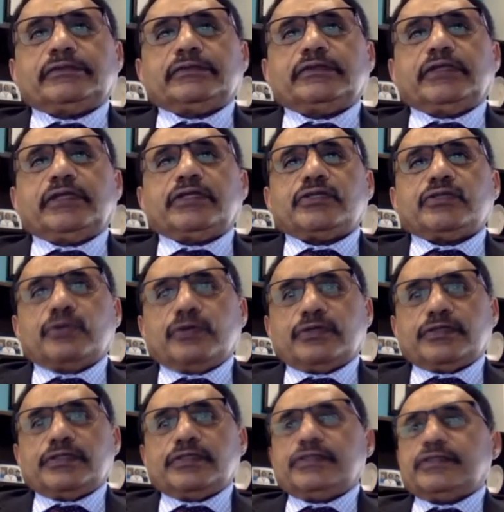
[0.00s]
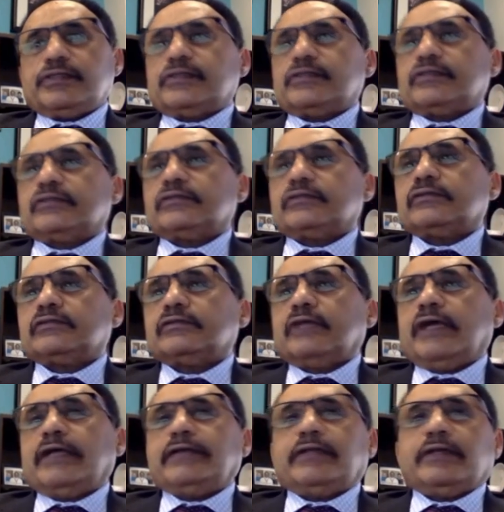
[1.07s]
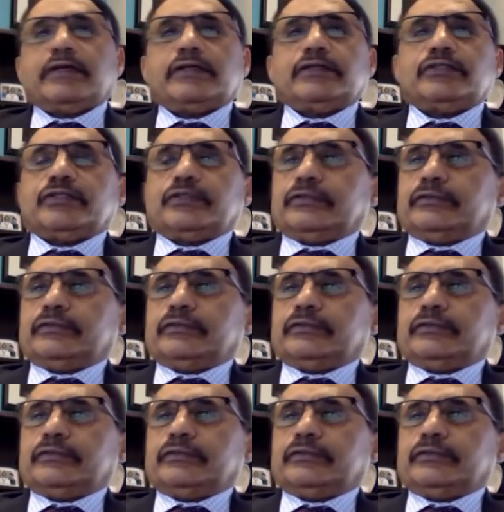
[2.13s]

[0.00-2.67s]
the resources, and the culture.